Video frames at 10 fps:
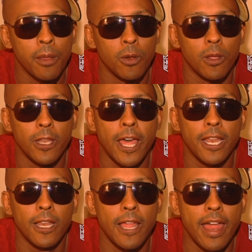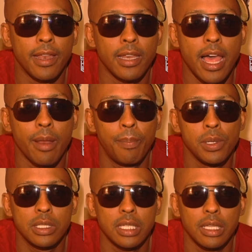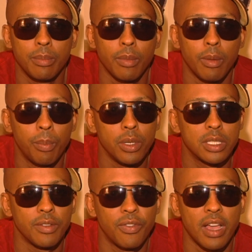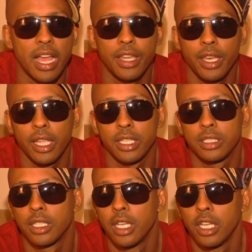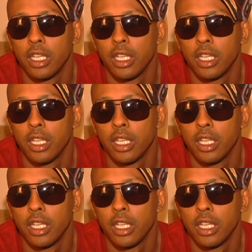you know, a lot of, a lot of, a lot of pussy, pussyfied niggas.